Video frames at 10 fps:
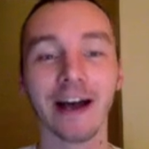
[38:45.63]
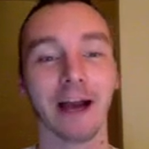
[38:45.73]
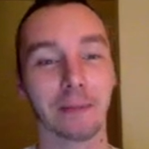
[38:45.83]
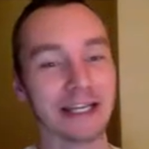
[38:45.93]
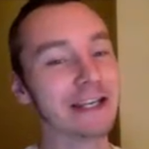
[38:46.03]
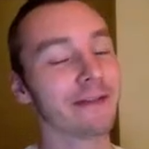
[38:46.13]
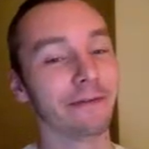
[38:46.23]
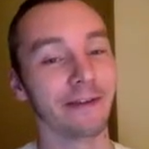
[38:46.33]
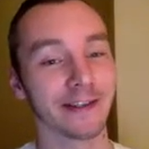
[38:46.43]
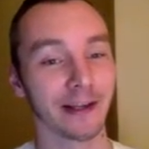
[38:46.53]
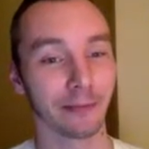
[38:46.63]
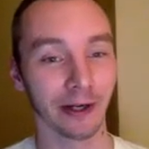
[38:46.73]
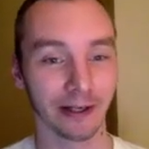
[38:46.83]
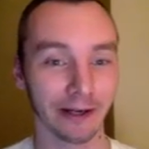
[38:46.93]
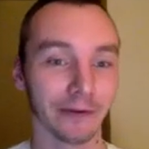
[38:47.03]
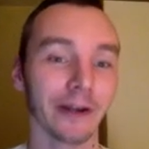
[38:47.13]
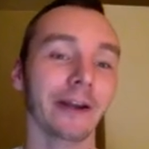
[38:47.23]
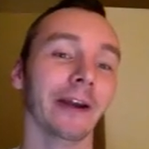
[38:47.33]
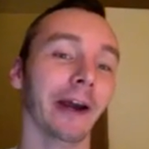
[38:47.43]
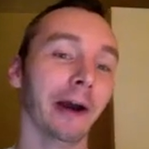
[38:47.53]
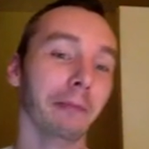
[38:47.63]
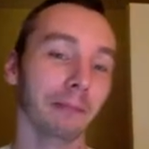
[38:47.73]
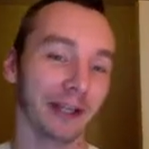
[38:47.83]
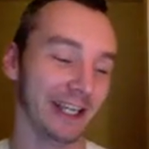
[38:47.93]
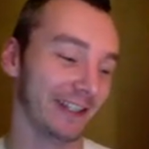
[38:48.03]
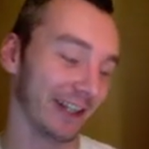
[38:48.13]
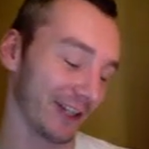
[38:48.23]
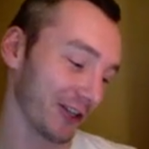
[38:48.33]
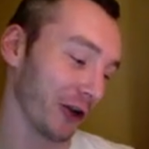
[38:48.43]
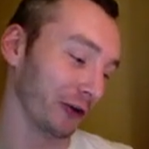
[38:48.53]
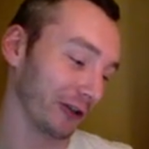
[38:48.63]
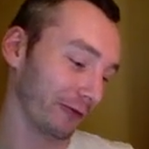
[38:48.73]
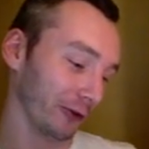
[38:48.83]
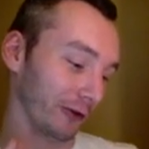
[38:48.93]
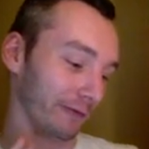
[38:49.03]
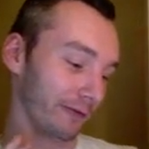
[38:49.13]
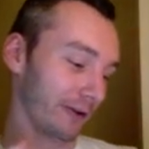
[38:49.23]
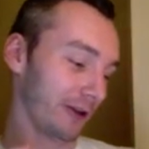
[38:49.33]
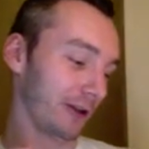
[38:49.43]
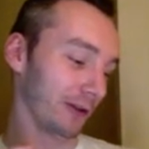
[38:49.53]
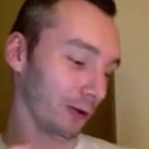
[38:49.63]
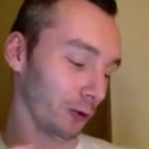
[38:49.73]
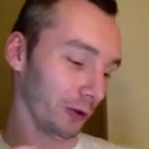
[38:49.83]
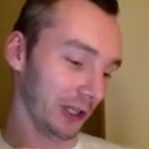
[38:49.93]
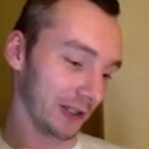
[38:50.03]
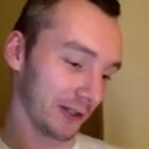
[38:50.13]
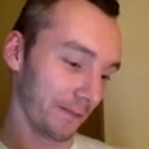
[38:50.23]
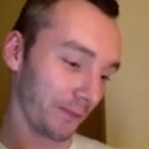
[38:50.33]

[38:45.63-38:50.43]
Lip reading: I believe they fixed that bug now, but heat signature's code is full of all these